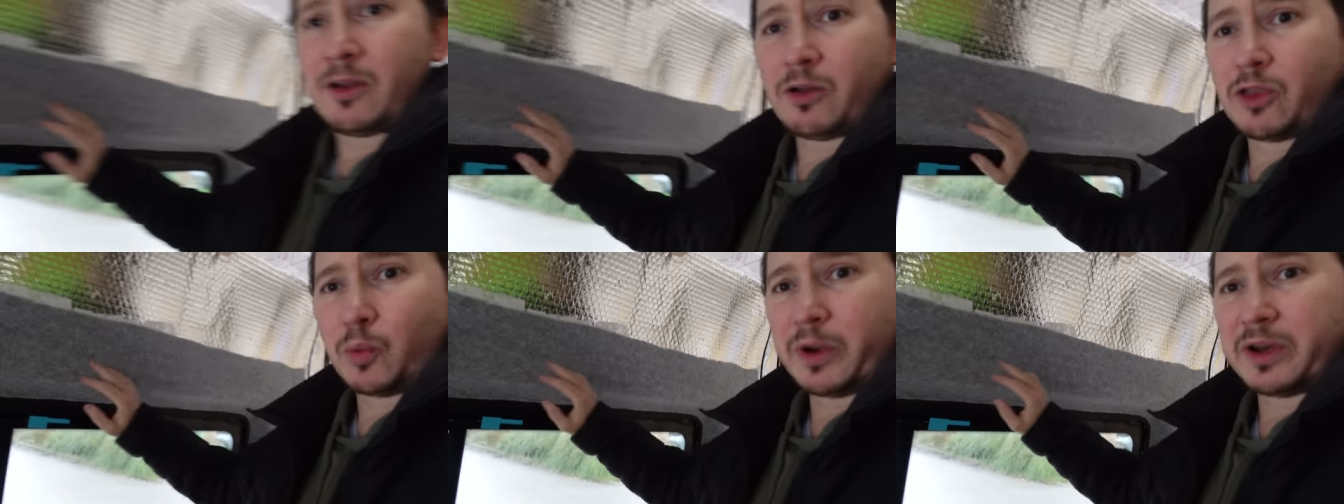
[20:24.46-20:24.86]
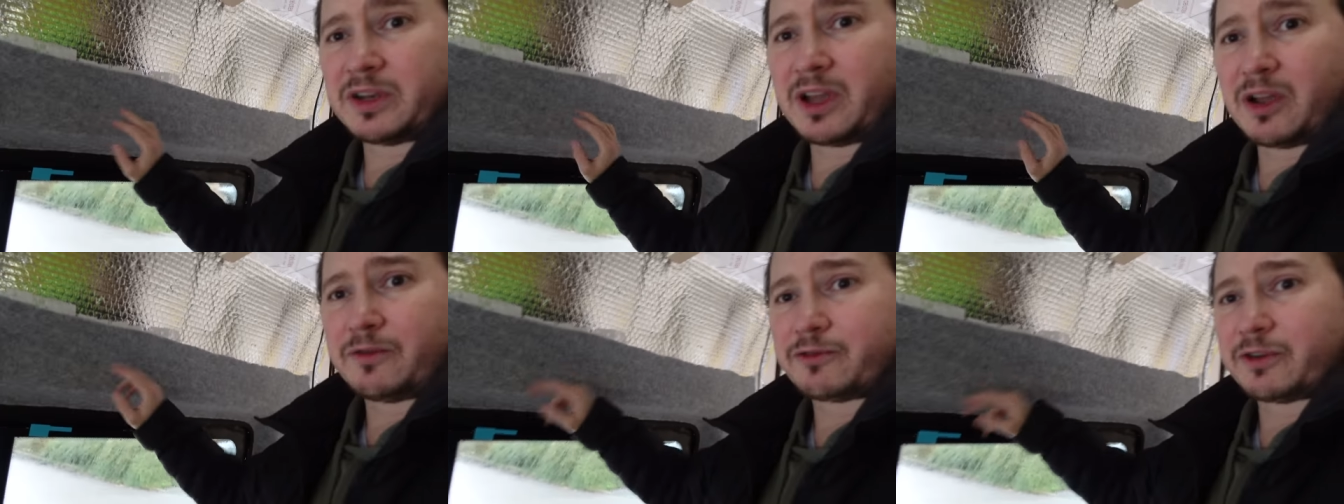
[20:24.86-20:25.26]
in the
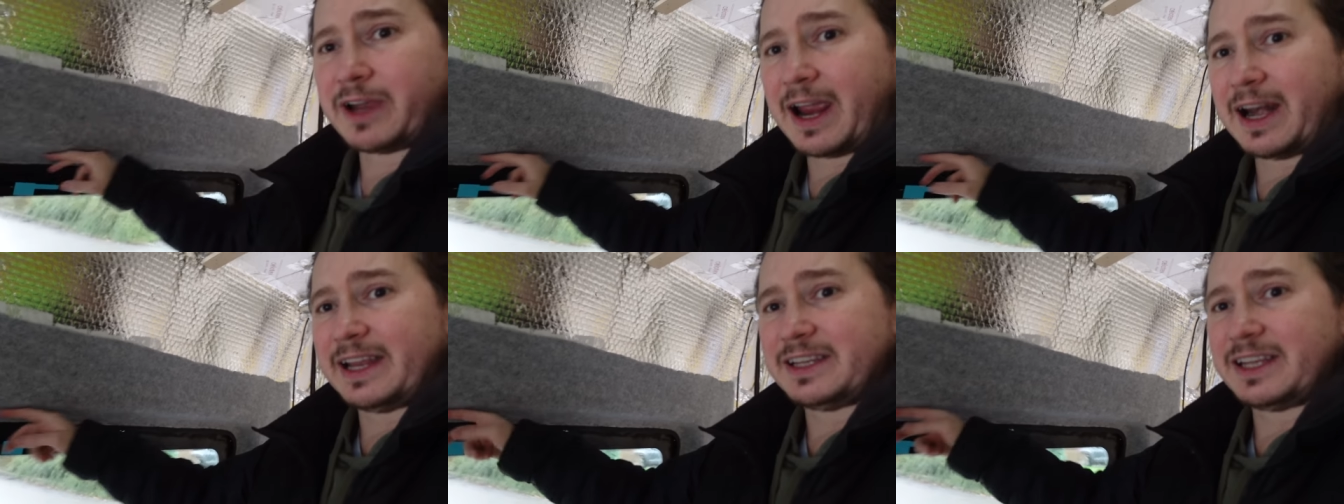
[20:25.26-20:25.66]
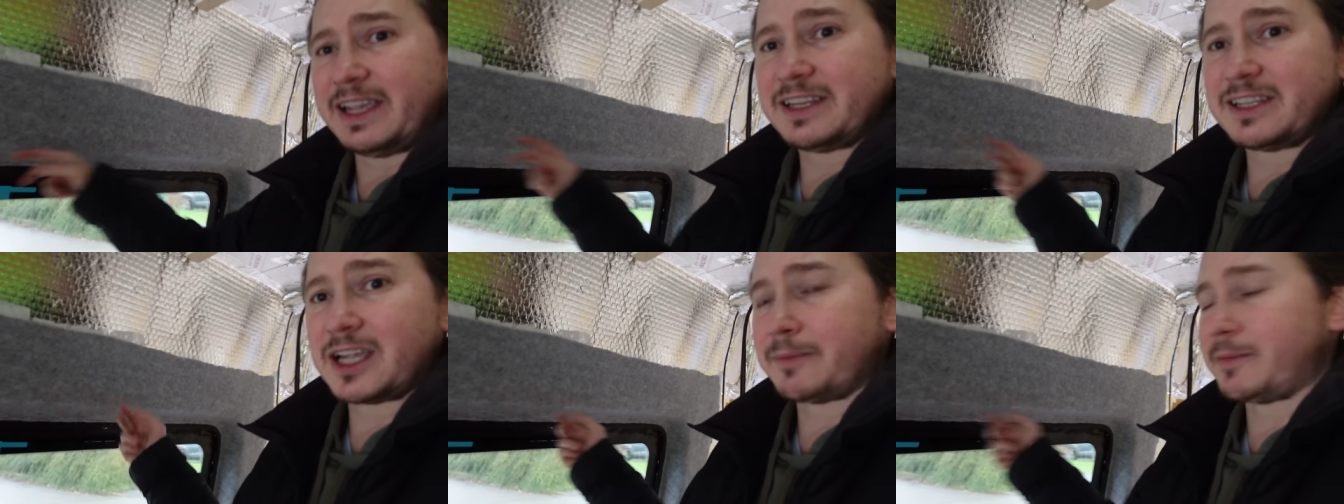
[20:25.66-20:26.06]
window for an
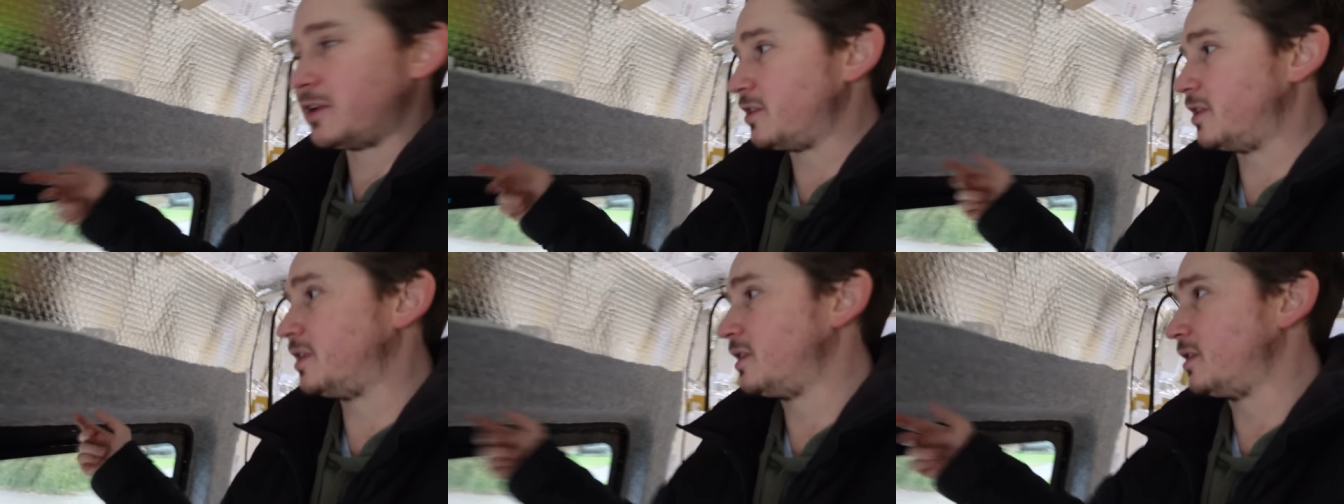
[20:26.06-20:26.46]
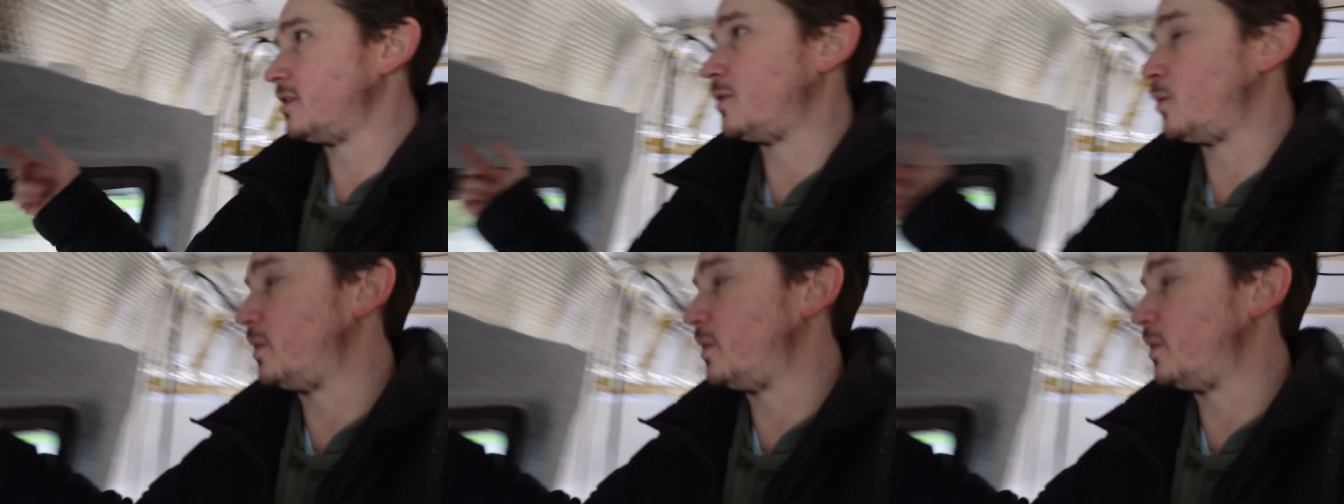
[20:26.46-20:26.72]
LED to come under the